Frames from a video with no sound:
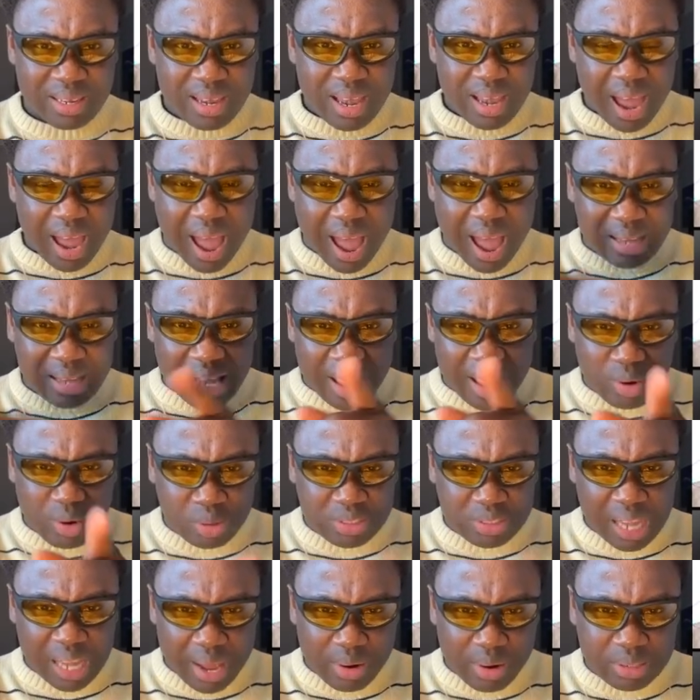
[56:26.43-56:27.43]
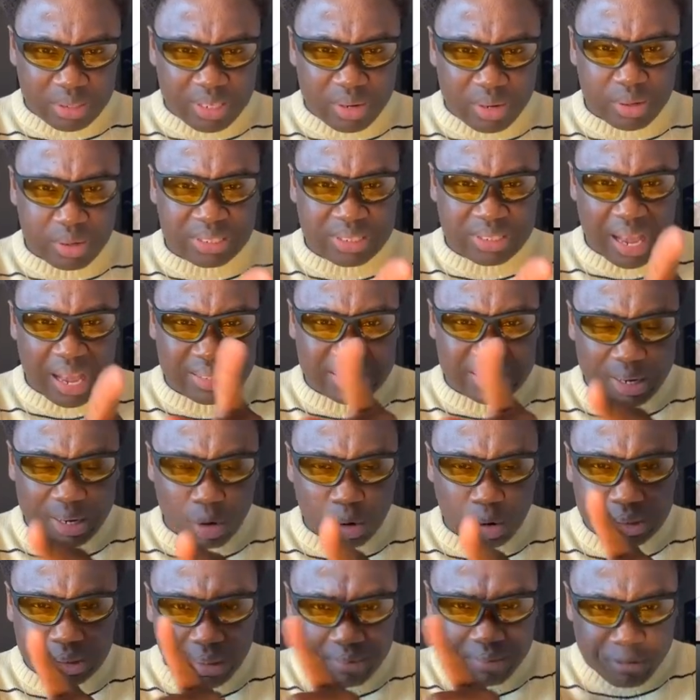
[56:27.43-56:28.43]
Ah, I know, sir. It's casting or
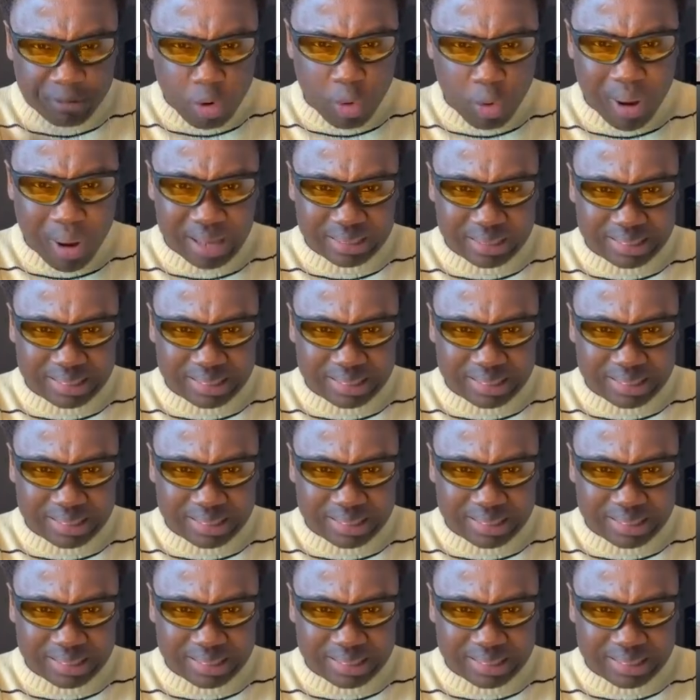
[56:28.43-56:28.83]
deep through one,